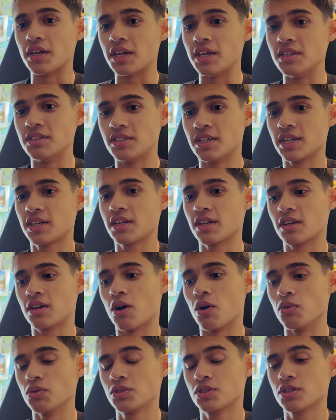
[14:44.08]
e-ticket
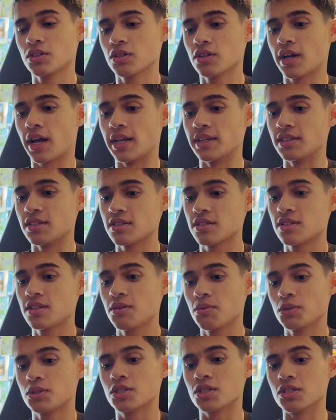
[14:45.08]
coaster at Disney,
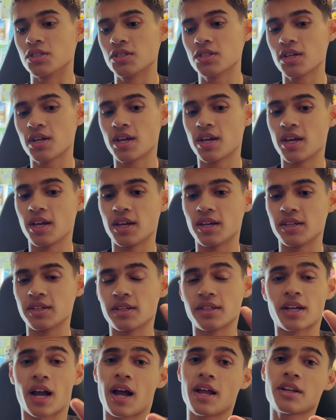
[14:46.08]
which is
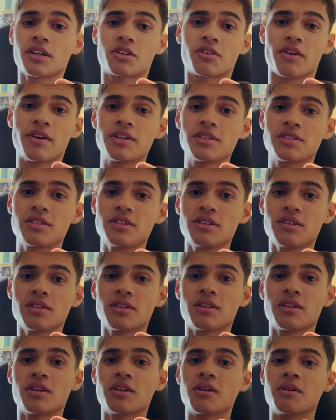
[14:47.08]
kind of crazy.
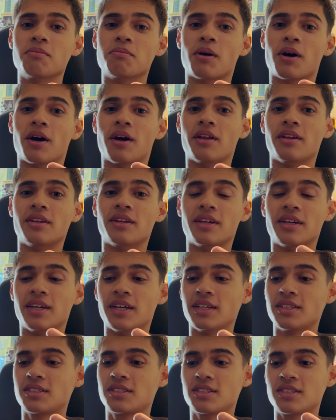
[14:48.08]
But
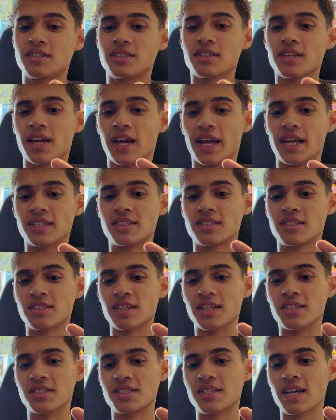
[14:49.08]
it's
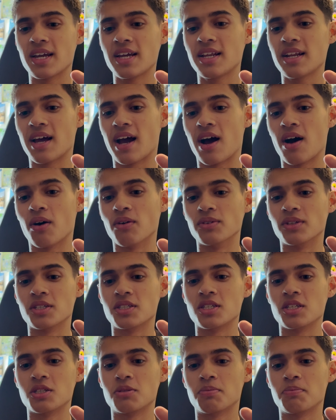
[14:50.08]
insane how
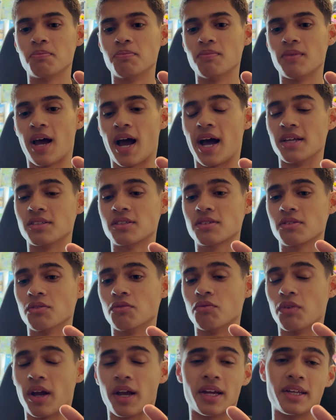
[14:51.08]
Disney
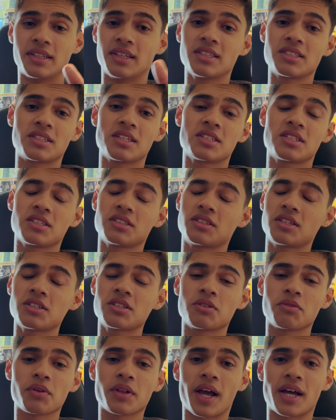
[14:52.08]

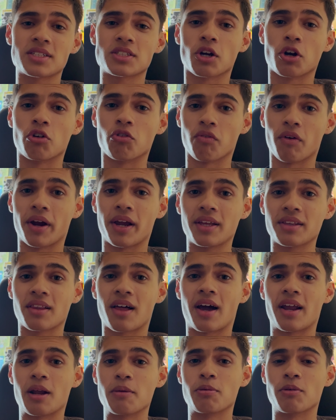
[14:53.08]
really has a great
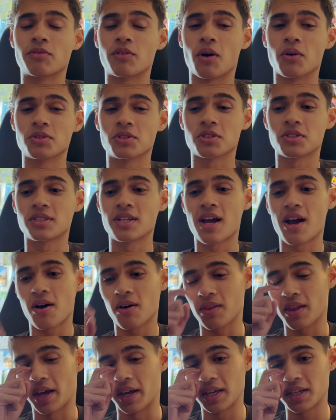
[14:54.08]
lineup of coasters now,
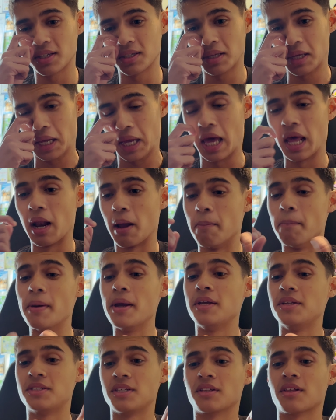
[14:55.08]
like an
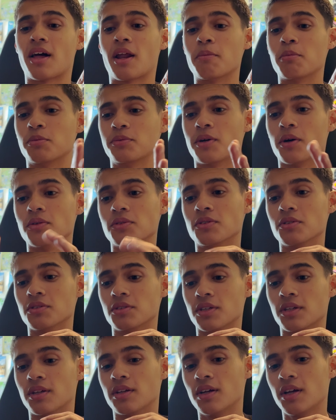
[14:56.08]
amazing lineup of coasters.
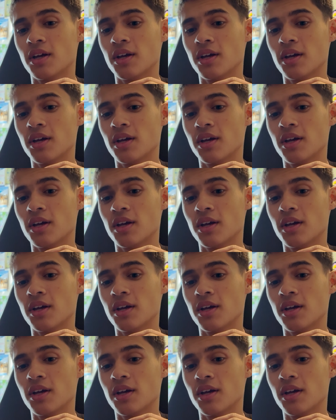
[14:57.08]
And